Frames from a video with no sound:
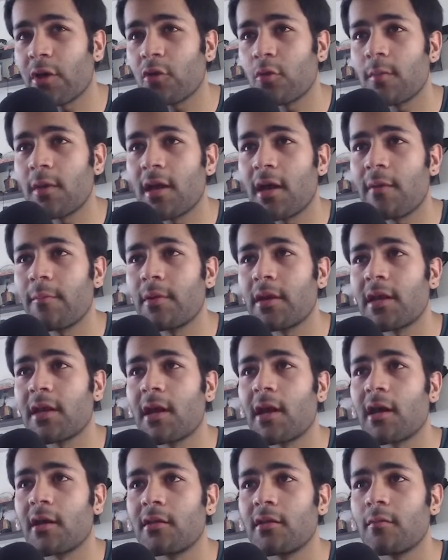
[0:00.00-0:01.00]
to be happening
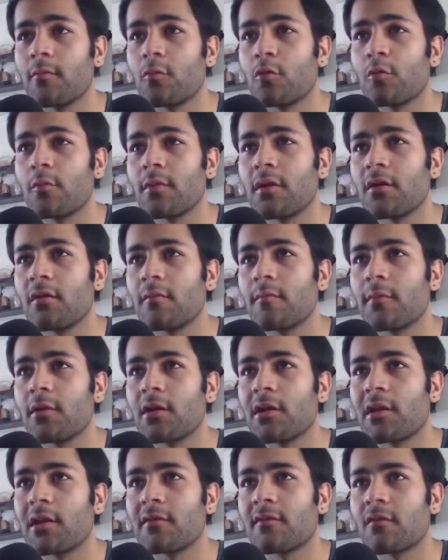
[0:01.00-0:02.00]
at the moment,
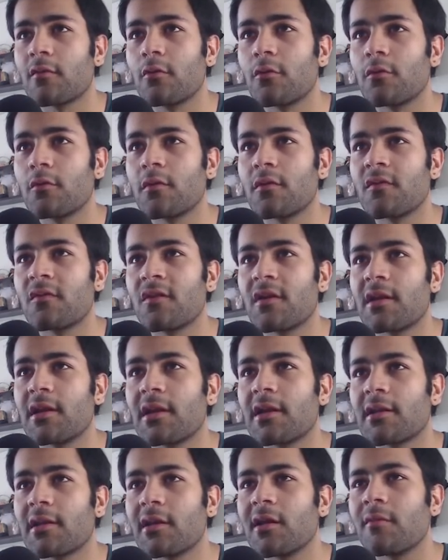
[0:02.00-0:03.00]
but let's go to the
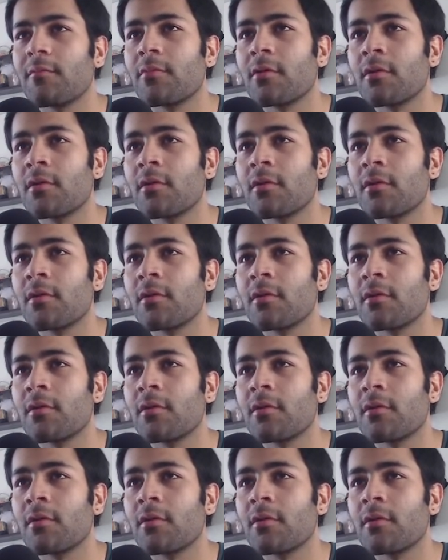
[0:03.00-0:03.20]
shading tab